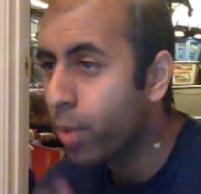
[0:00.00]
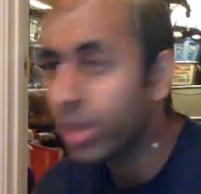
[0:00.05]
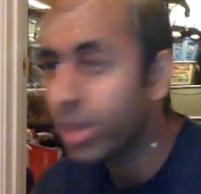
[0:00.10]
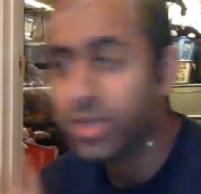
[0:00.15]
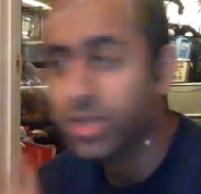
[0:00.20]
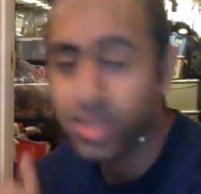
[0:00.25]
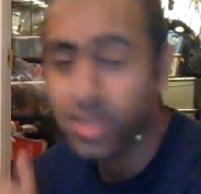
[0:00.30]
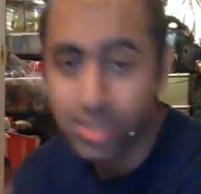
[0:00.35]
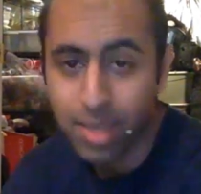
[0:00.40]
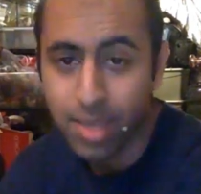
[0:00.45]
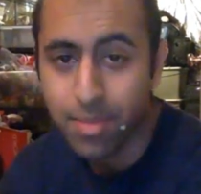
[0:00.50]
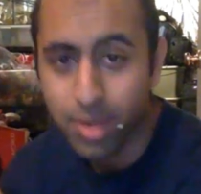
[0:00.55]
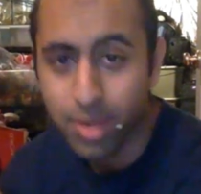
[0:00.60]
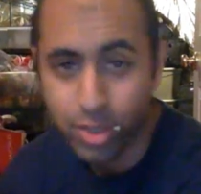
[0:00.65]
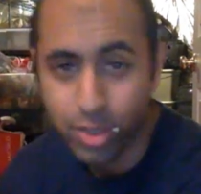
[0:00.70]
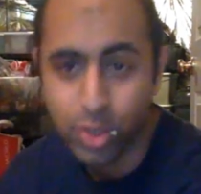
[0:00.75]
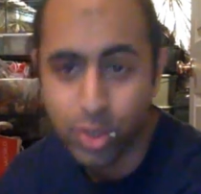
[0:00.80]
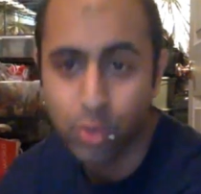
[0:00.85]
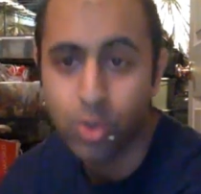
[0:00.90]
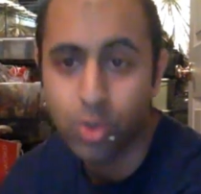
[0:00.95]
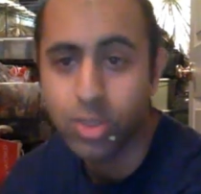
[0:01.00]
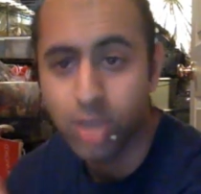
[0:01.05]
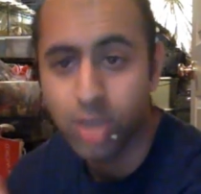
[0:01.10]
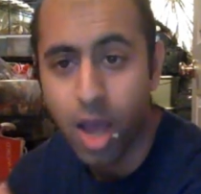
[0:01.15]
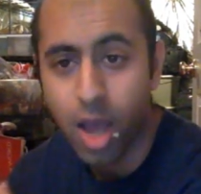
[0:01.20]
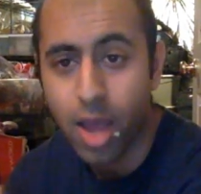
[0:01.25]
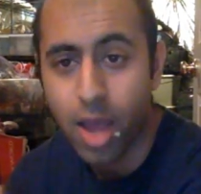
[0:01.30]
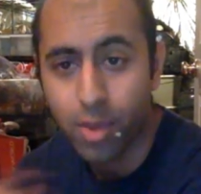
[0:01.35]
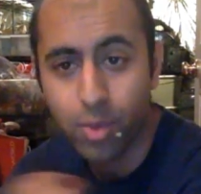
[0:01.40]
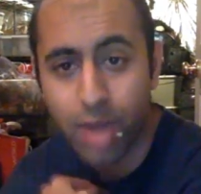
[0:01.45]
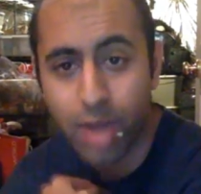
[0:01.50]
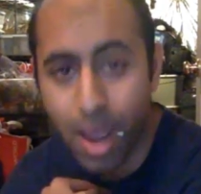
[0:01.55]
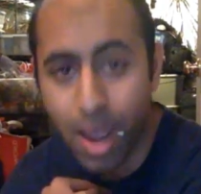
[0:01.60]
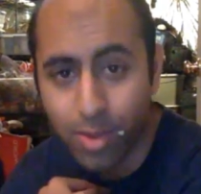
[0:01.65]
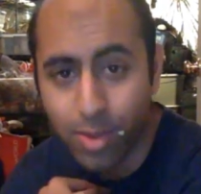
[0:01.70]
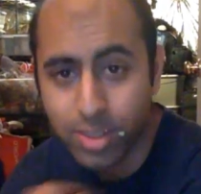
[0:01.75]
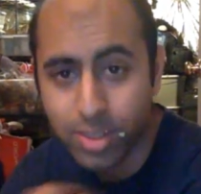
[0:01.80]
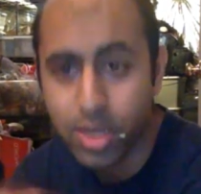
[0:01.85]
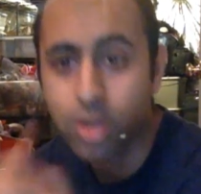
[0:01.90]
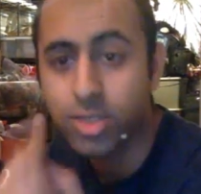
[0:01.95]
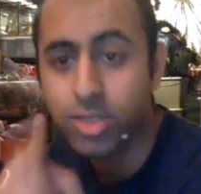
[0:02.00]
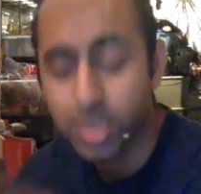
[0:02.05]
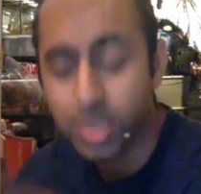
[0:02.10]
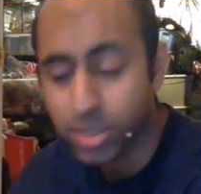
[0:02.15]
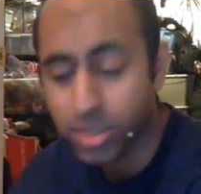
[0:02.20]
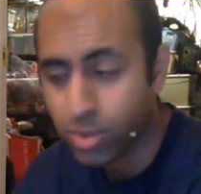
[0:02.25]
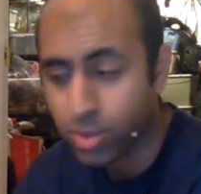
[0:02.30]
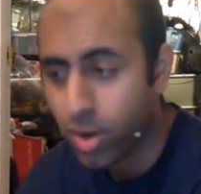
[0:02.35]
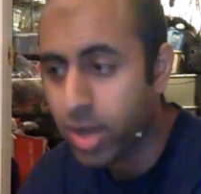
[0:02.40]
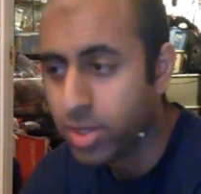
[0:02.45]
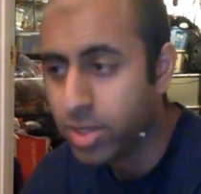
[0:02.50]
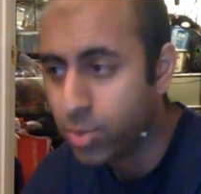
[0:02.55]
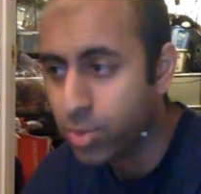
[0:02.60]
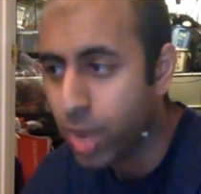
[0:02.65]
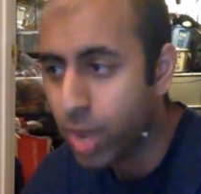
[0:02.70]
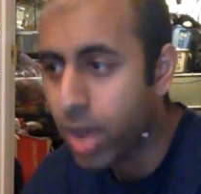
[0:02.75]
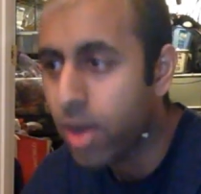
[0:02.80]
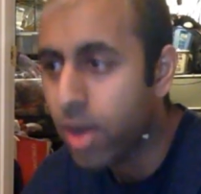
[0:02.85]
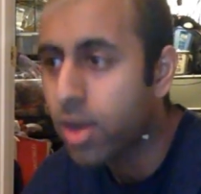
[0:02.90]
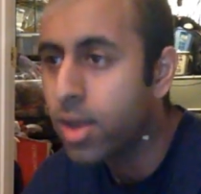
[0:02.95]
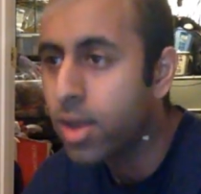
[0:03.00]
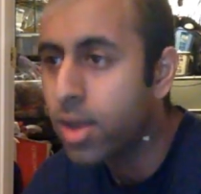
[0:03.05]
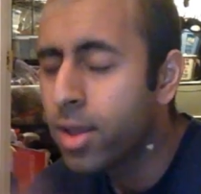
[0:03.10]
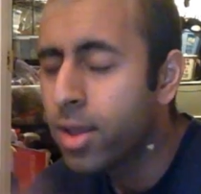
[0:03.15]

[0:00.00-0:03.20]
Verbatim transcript: went to the same middle school and taught when I was there, sixth grade as well.